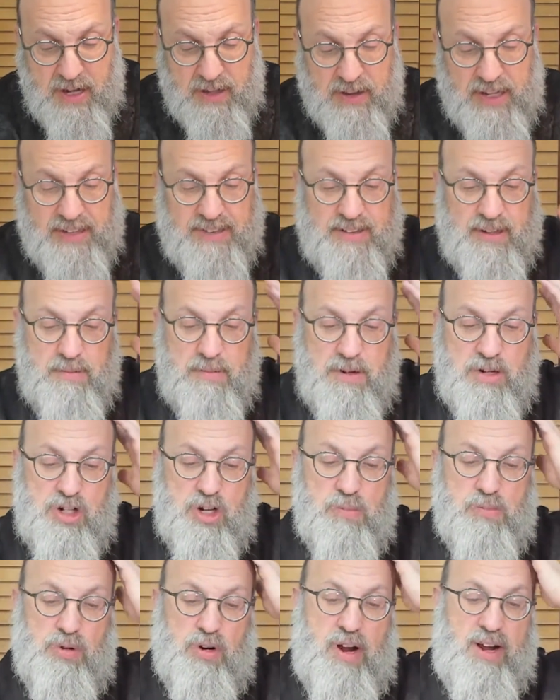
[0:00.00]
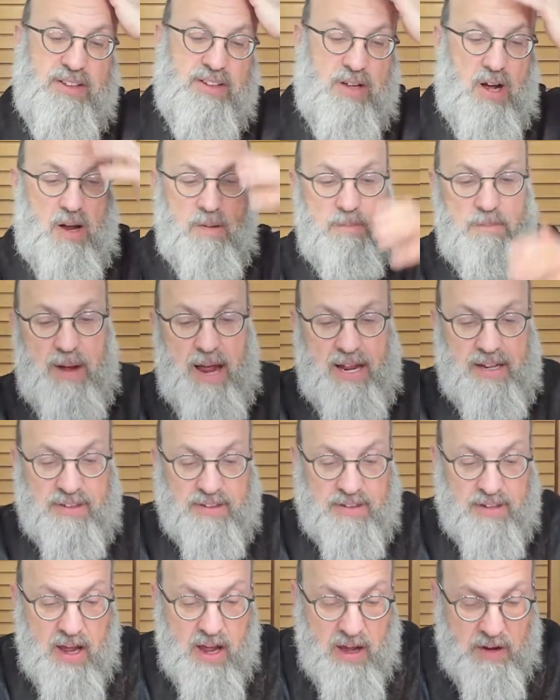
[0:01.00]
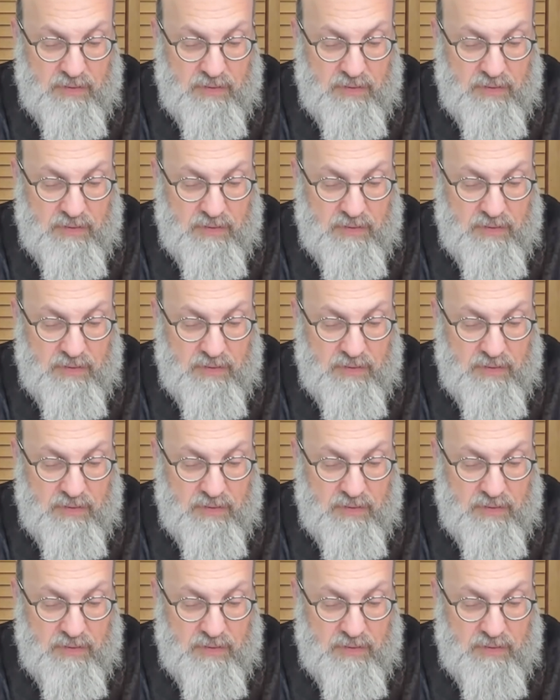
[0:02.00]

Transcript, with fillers: Let's see Mishnah Brura cut and baits.